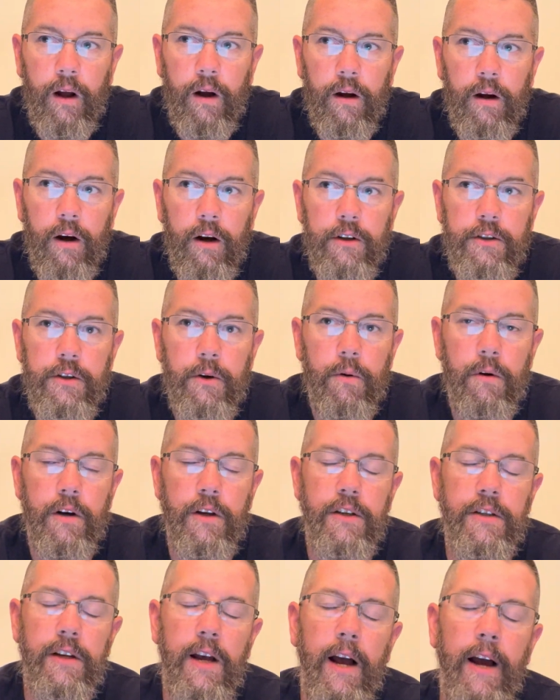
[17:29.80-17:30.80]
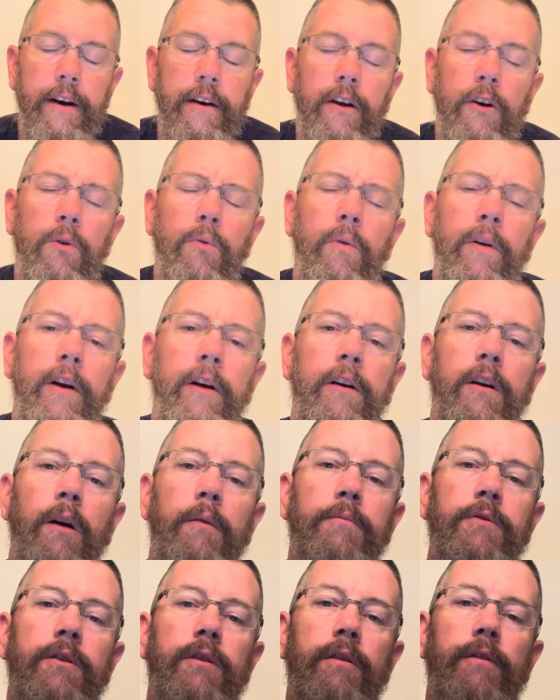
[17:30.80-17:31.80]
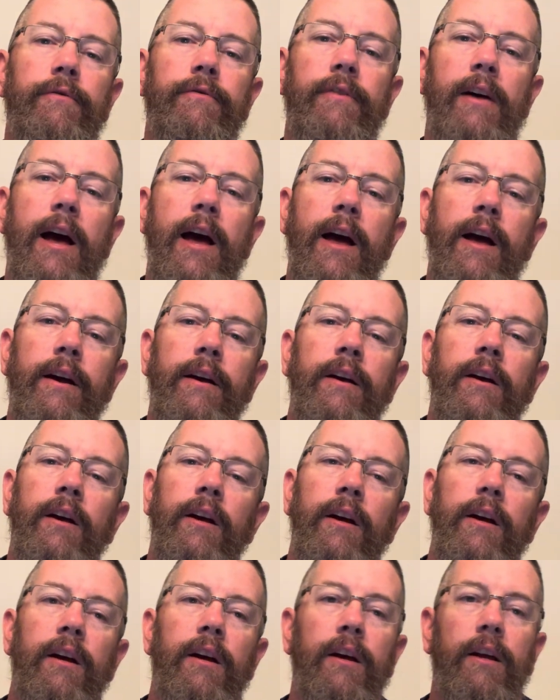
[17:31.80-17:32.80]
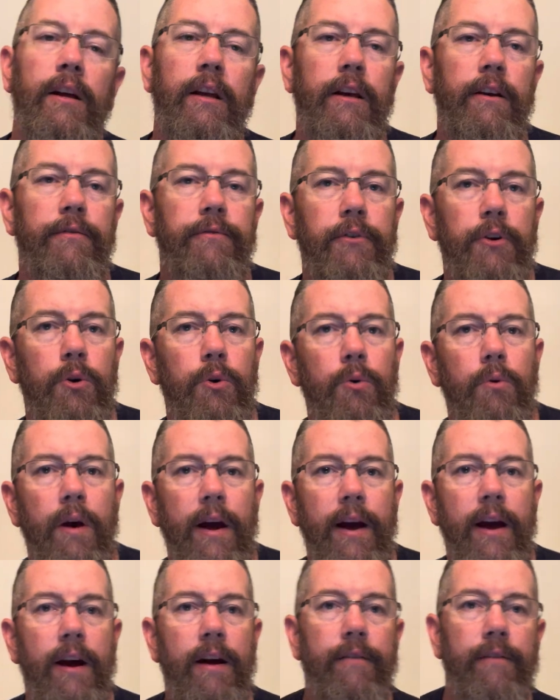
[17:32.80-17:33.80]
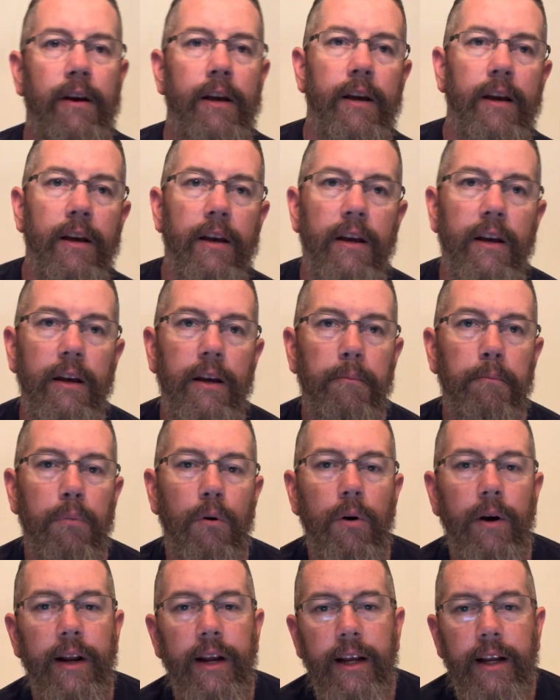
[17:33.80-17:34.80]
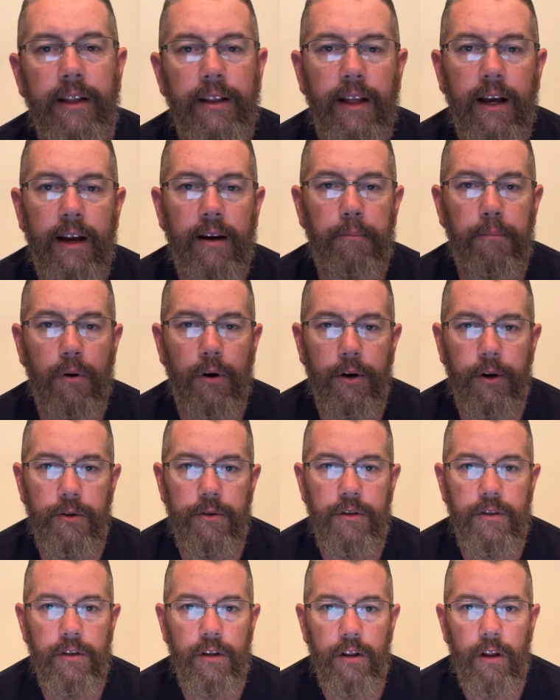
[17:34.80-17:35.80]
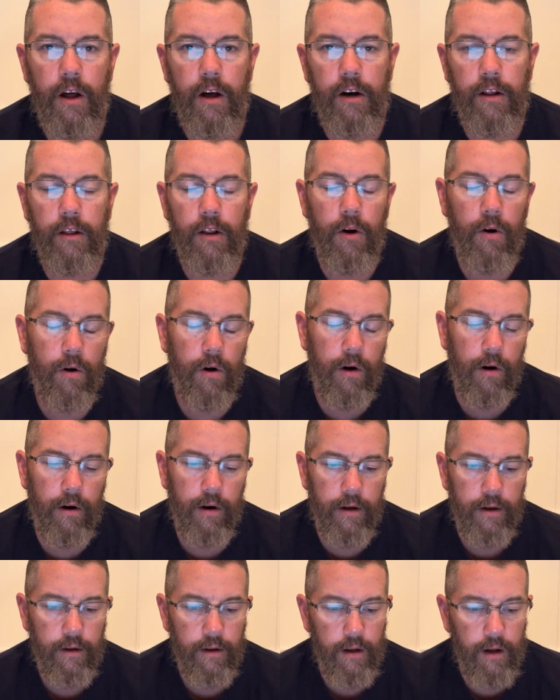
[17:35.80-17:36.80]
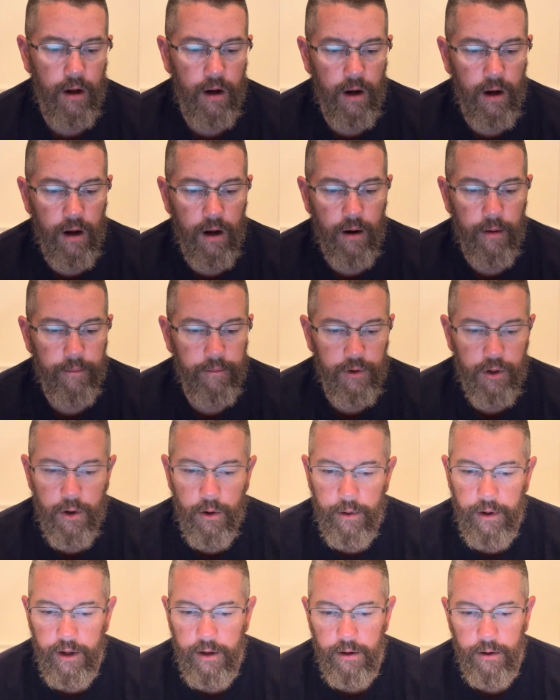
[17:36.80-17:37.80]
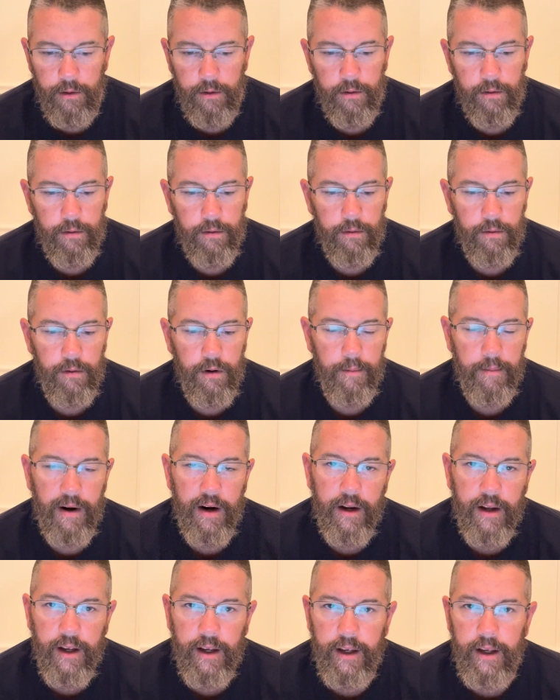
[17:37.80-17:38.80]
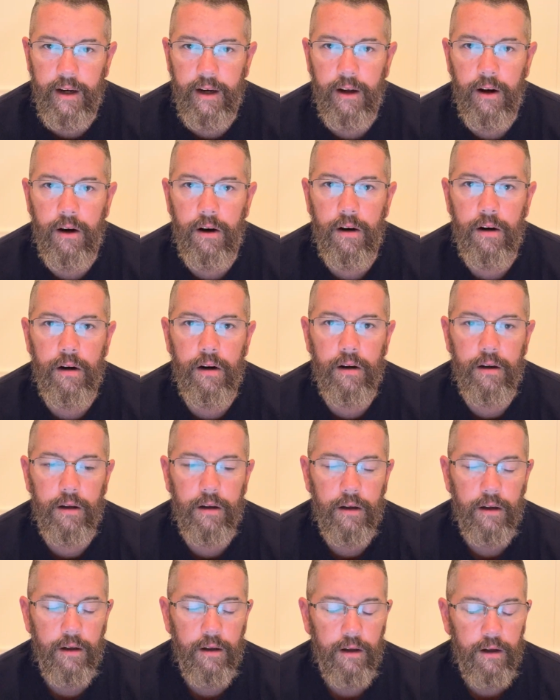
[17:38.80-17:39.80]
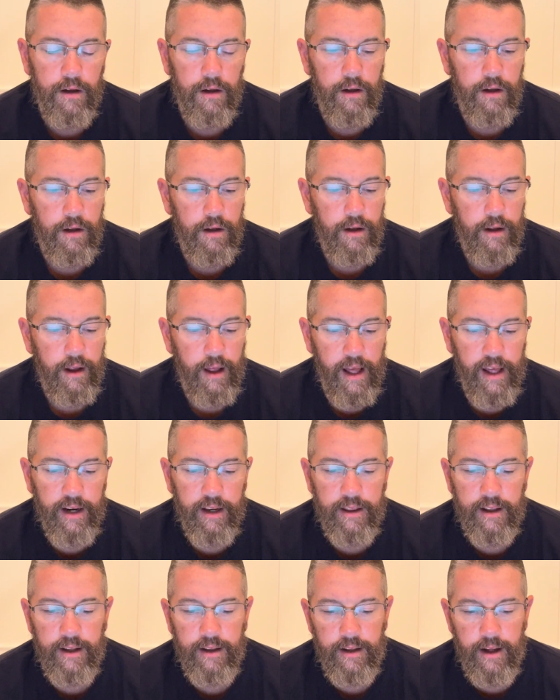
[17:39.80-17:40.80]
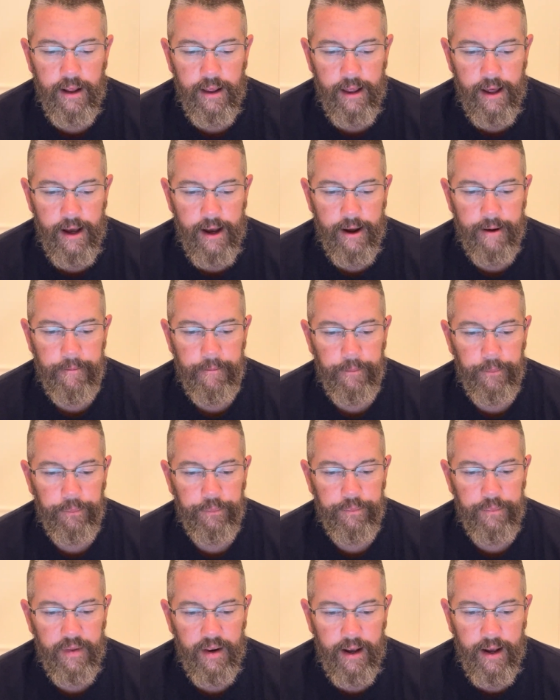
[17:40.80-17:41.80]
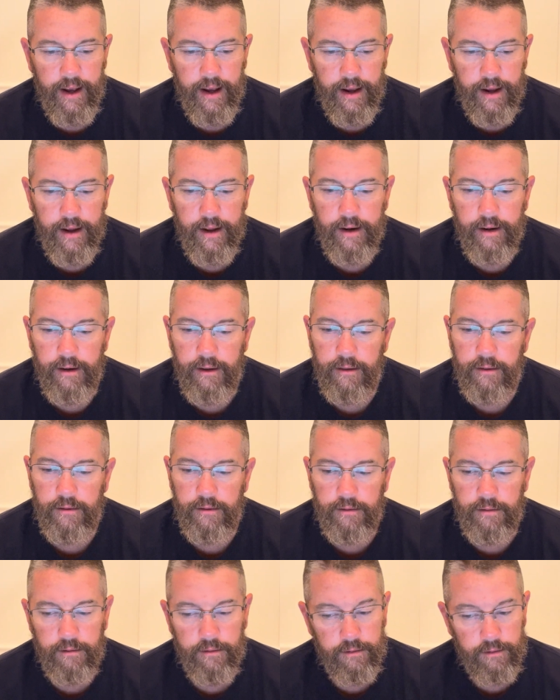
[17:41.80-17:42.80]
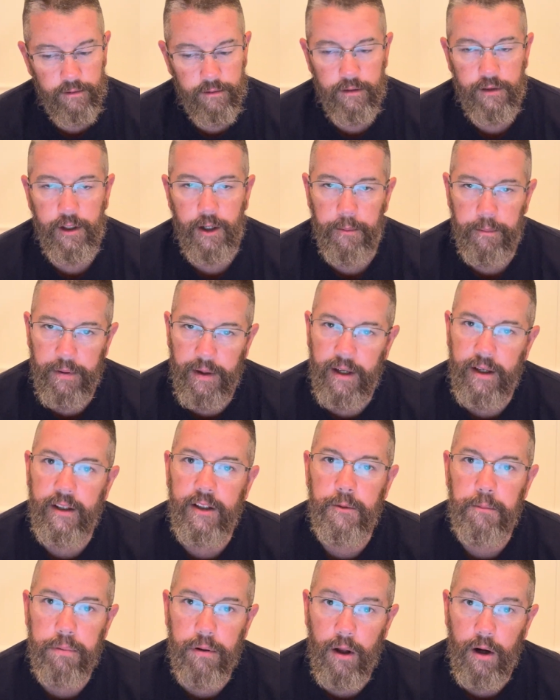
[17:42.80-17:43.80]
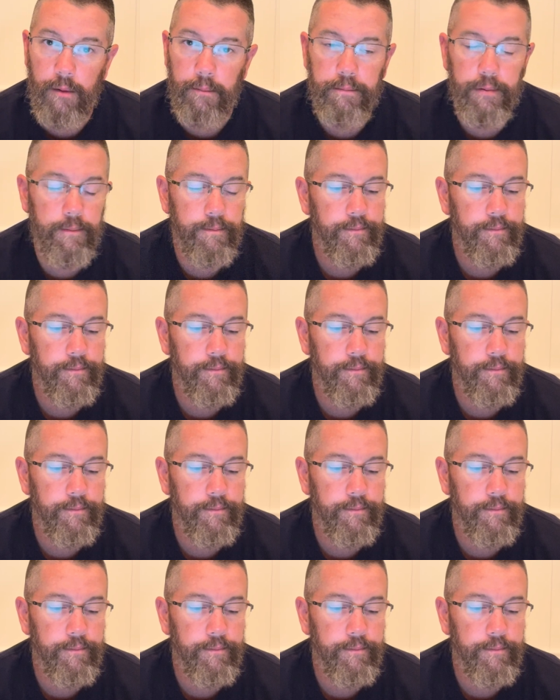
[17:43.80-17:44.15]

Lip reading: Also, on a side note, when it comes to the fat, if you have a breed that produces a lot of lard, Cooney Coon, American Guinea Hog, anything like that, and your pig is plump,